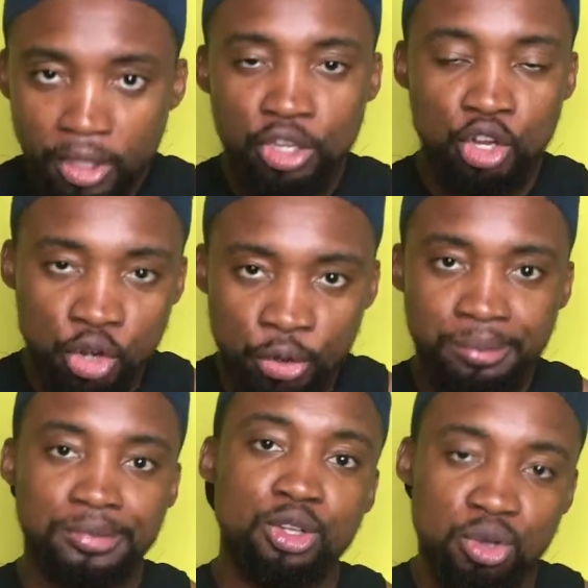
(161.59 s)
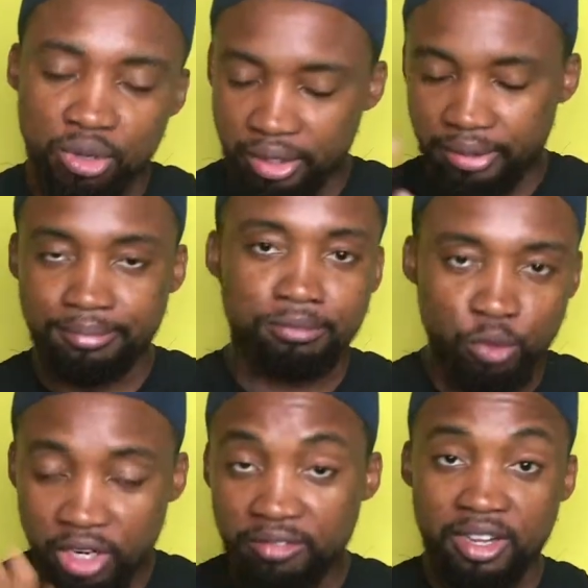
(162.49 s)
your
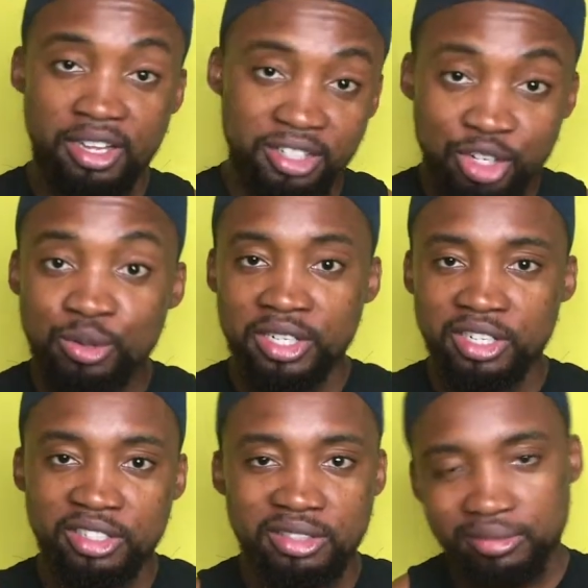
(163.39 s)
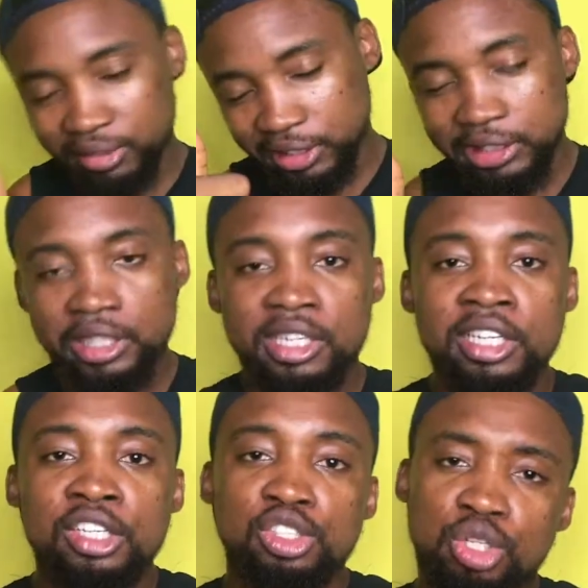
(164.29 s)
whatever, what it is.
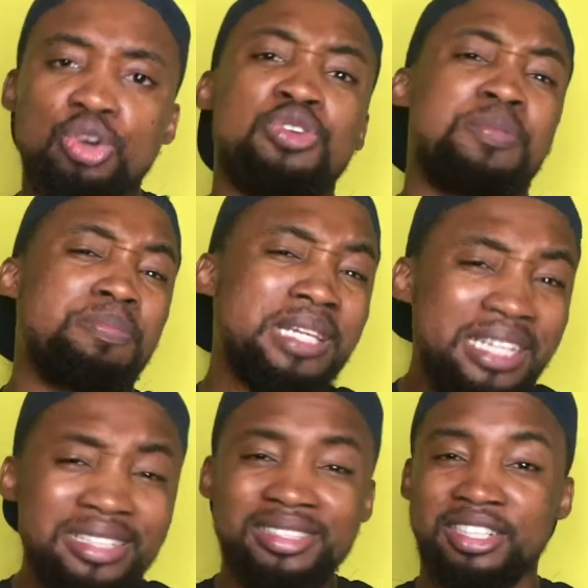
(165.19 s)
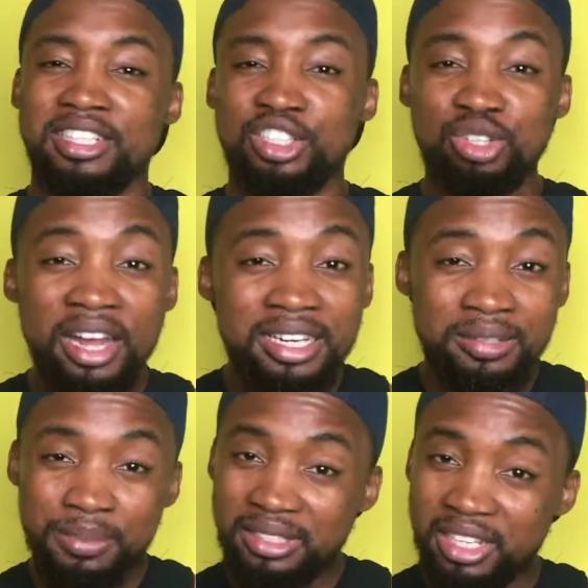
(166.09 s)
So please try
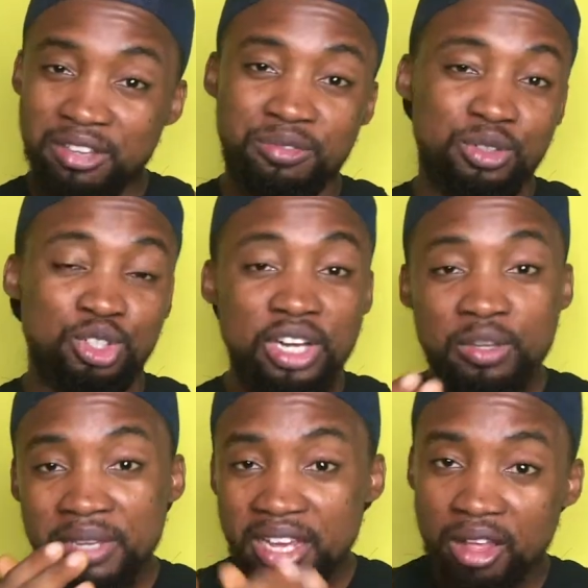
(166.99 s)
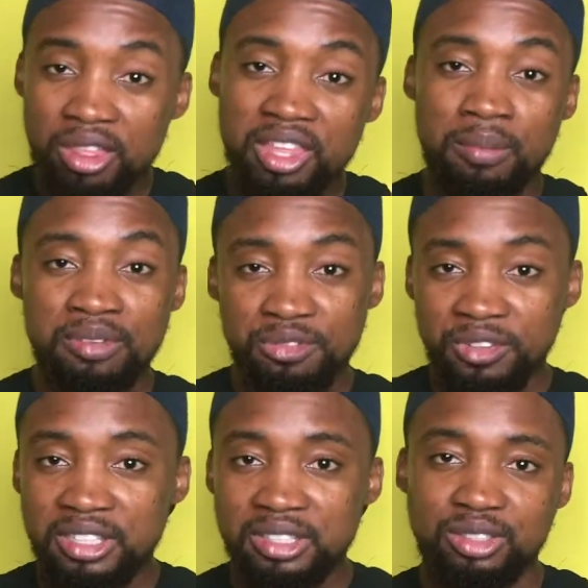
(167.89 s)
and be safe. You're trying to be healthy and be
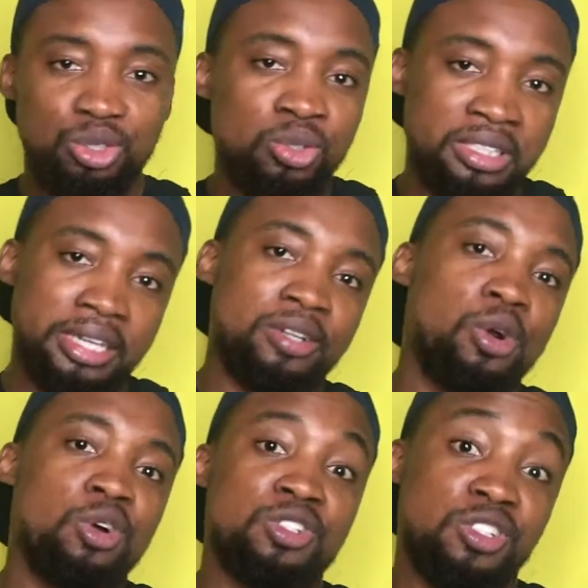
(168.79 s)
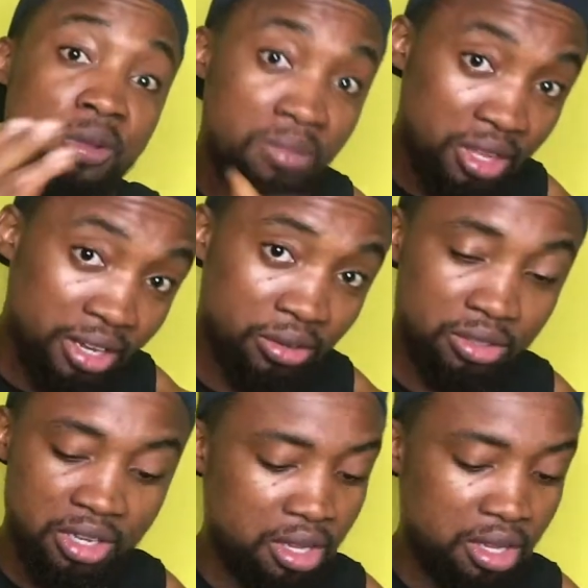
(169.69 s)
fit. Don't then cause something else.